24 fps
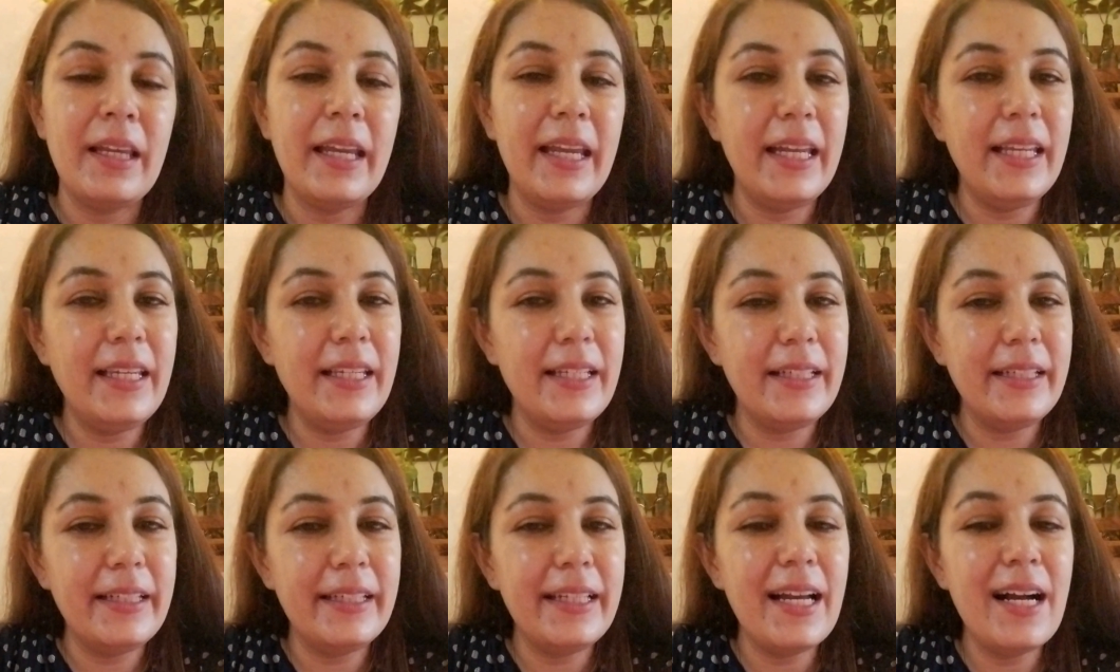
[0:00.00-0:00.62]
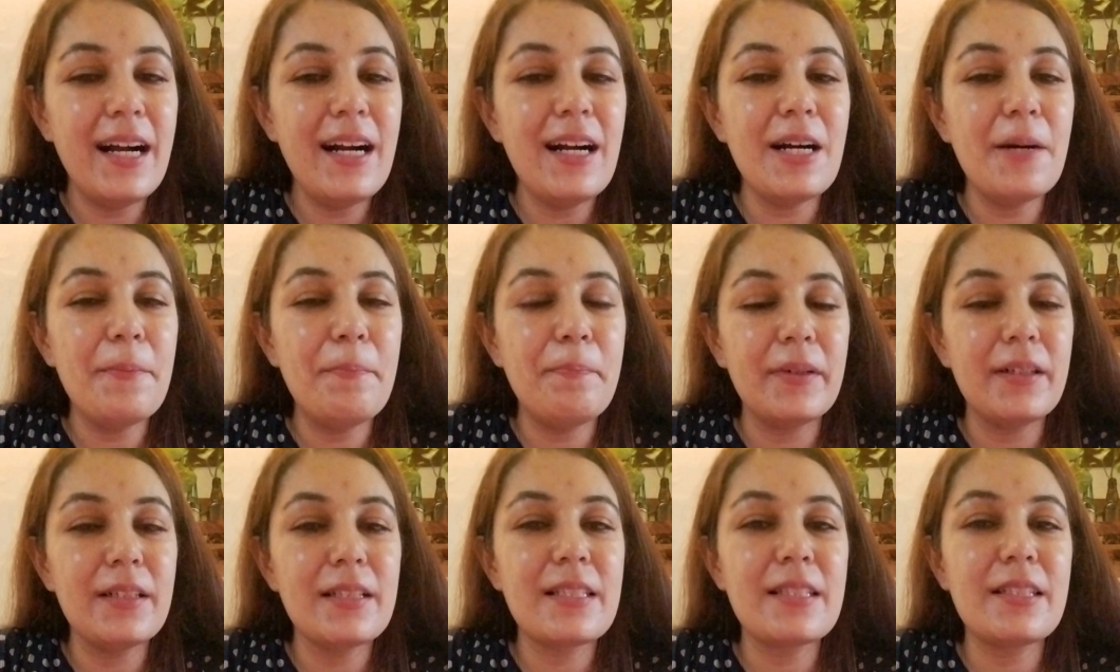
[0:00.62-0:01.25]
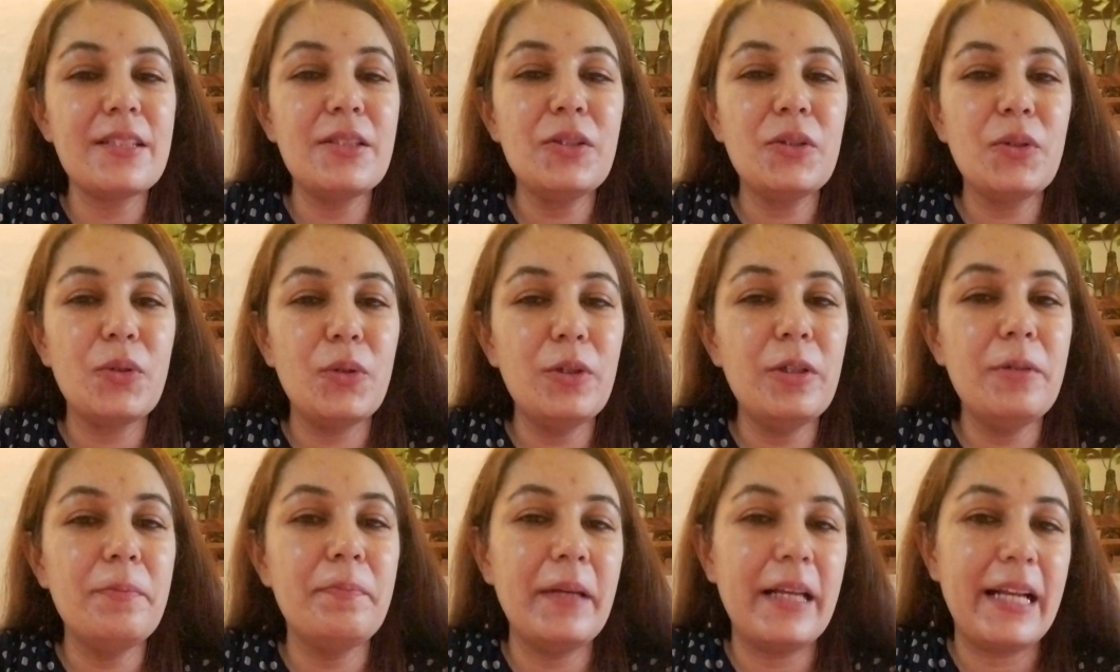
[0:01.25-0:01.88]
In India, a person
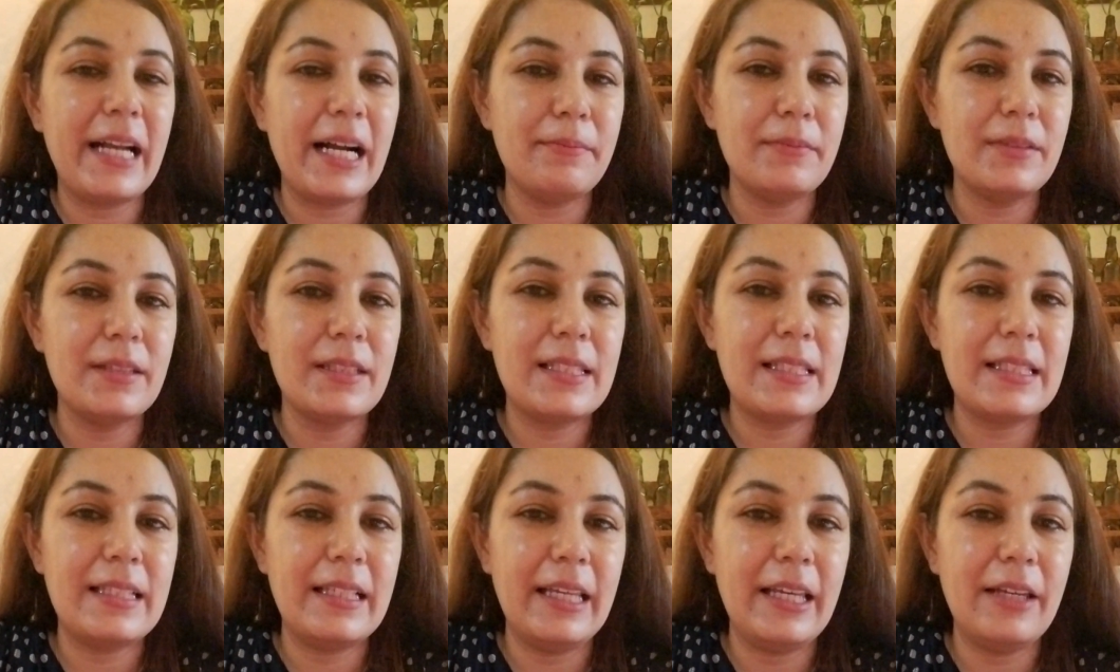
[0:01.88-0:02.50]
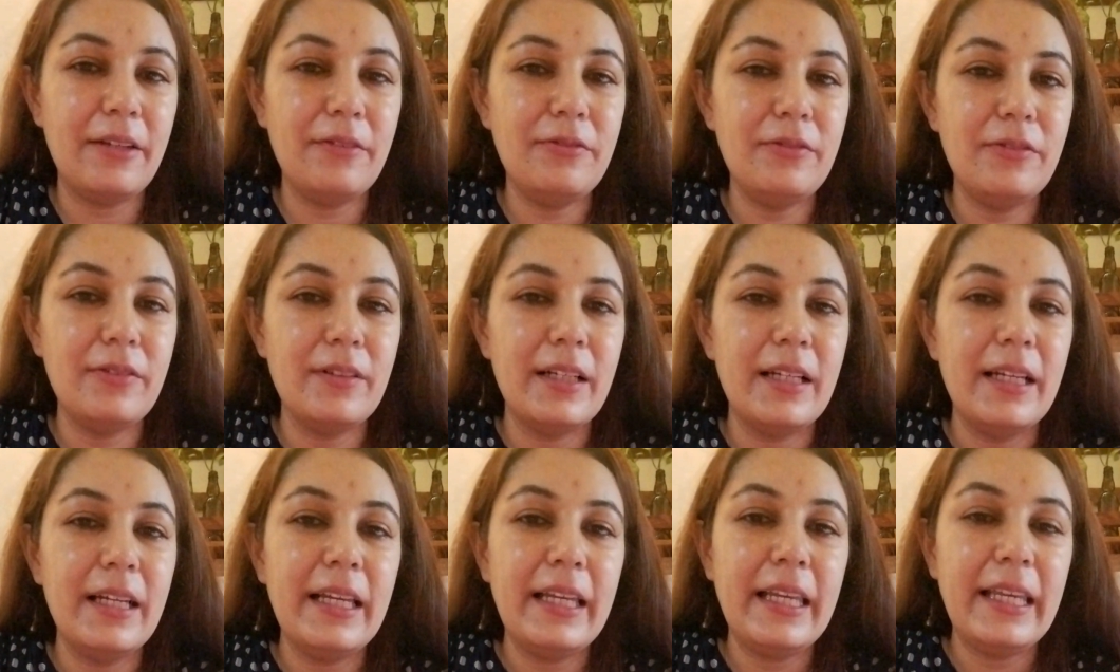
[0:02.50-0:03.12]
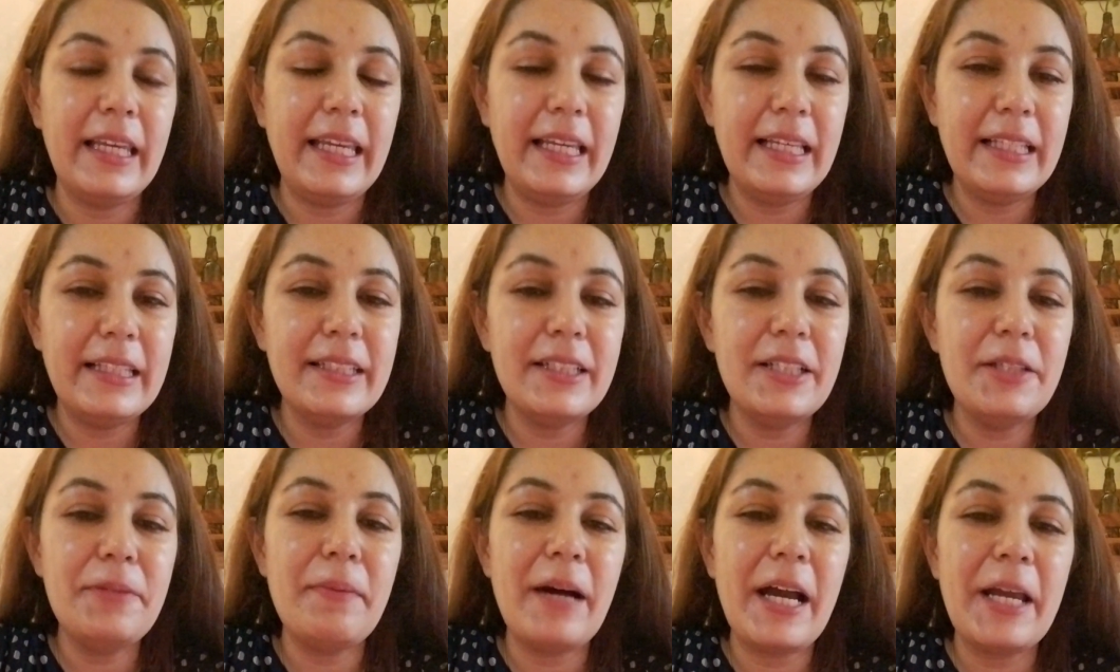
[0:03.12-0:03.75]
could become a slave
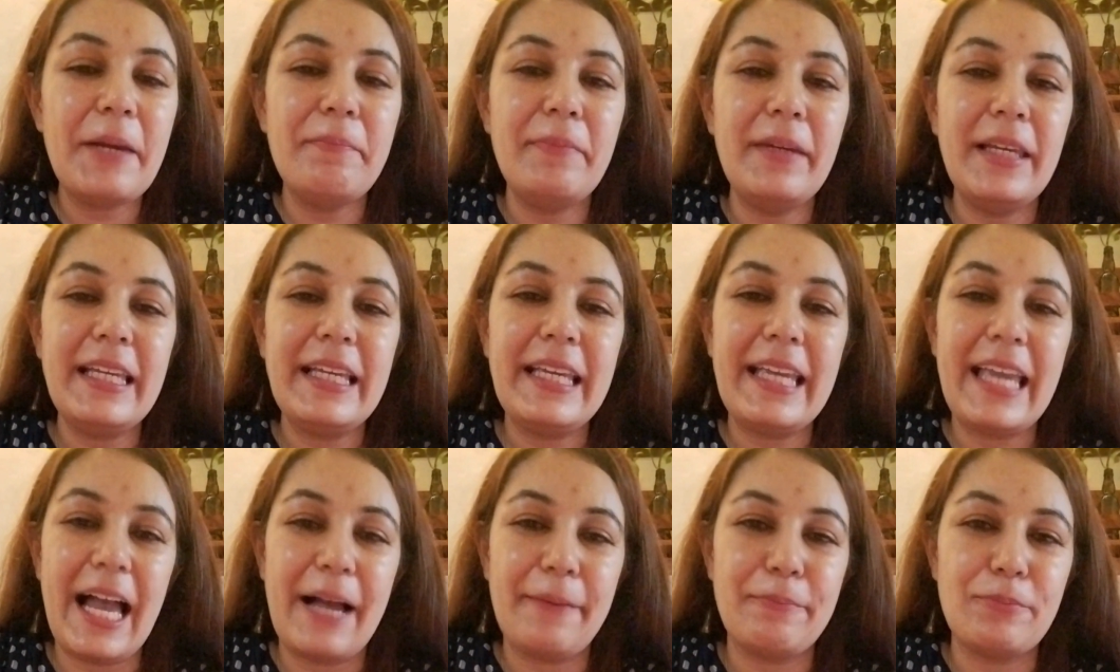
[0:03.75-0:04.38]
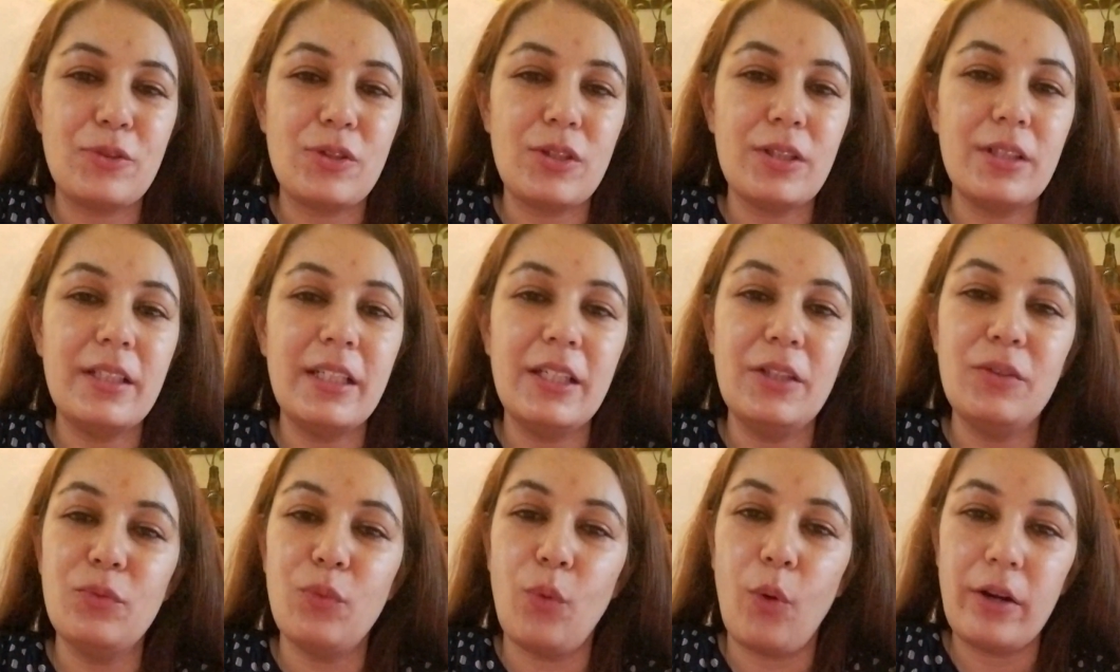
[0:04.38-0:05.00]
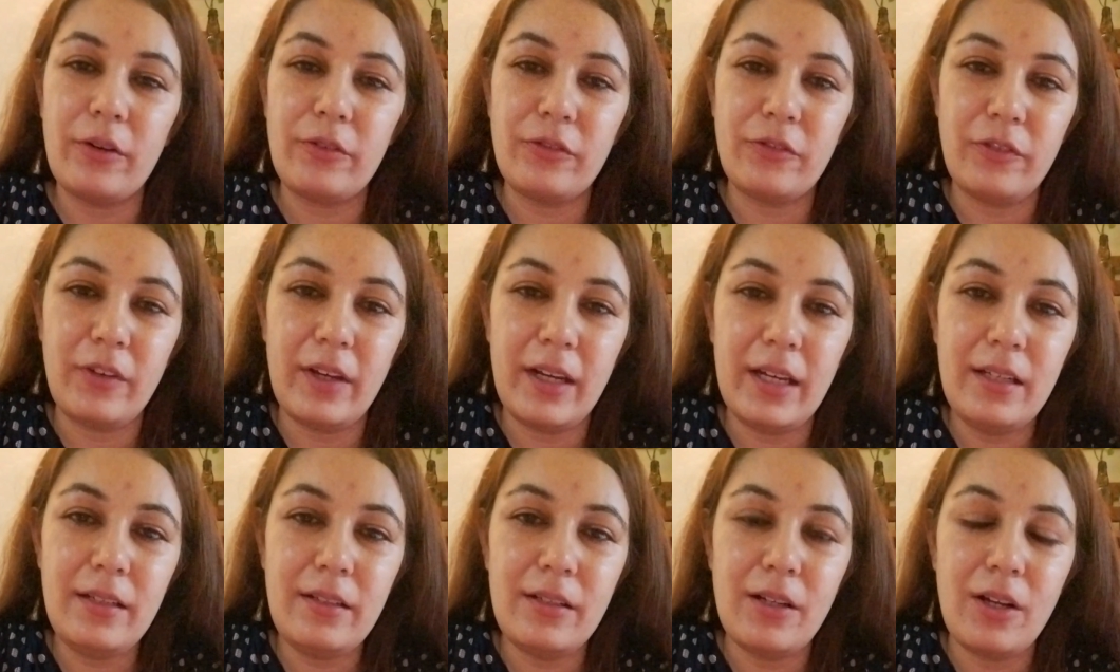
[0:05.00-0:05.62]
either by being captured in
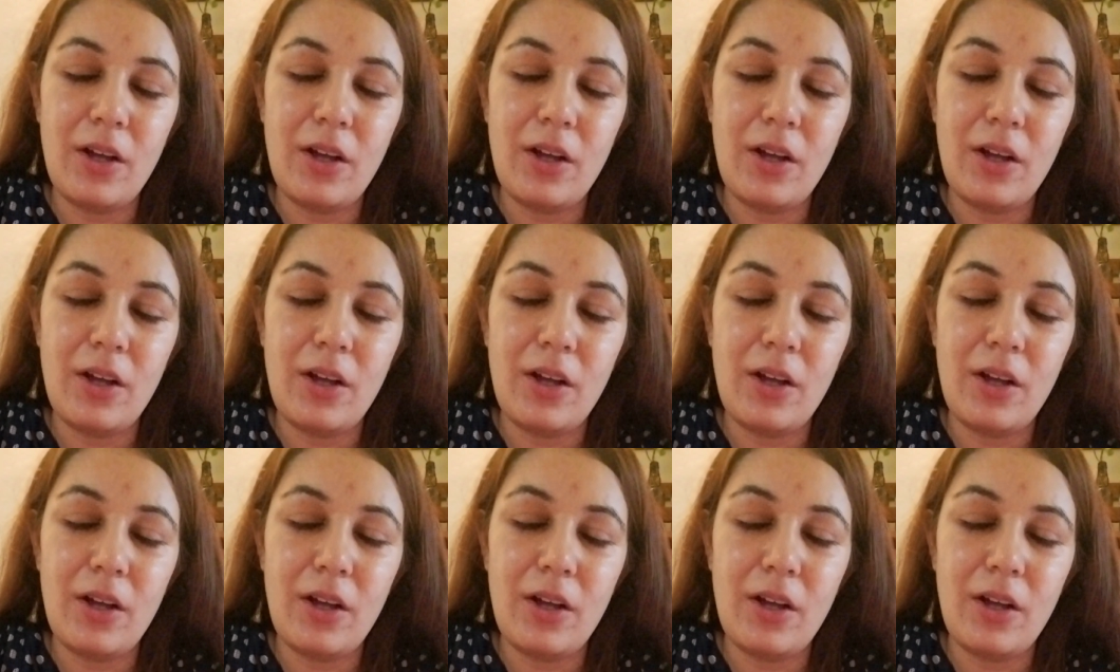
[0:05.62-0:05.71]
warfare